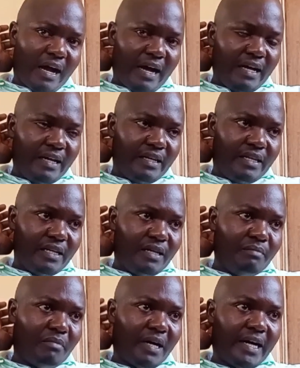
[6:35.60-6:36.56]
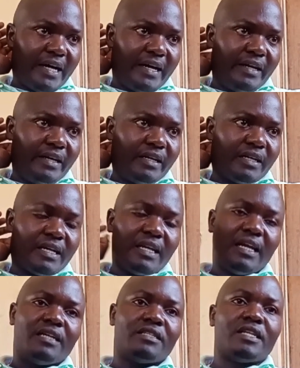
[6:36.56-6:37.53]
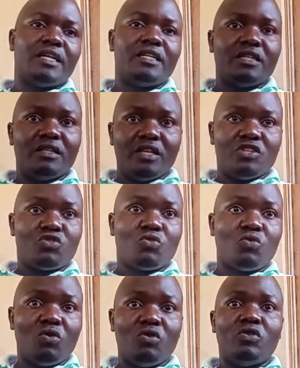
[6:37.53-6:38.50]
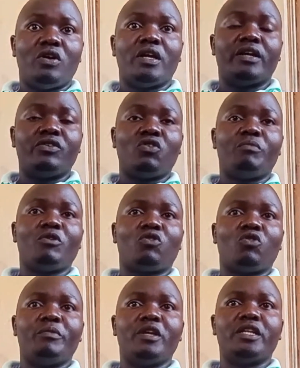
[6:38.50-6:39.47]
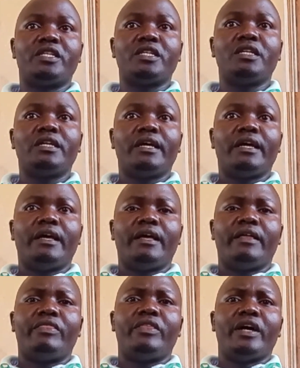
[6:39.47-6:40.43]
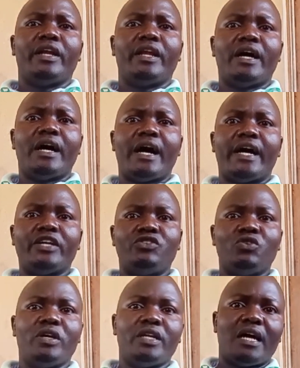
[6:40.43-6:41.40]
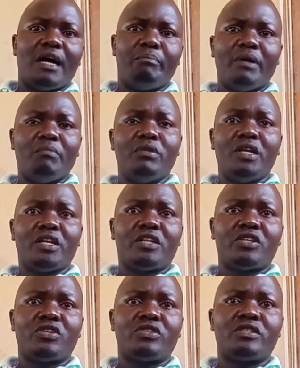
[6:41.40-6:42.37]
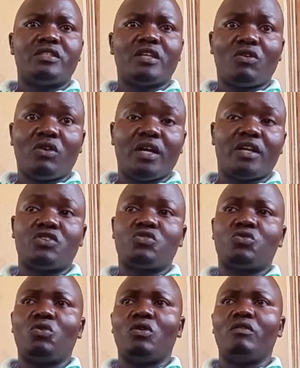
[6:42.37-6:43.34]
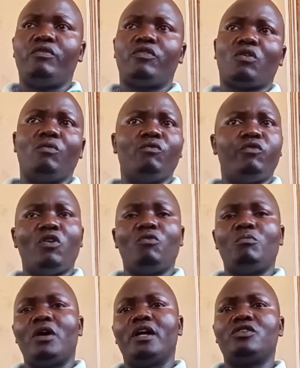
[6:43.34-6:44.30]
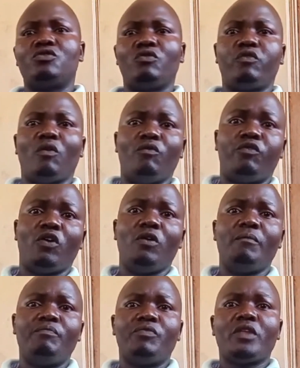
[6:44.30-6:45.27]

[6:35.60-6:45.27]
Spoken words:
I did my class 8 in the school, Romeo Community. Then I joined a public secondary school from Form 1 to Form 4.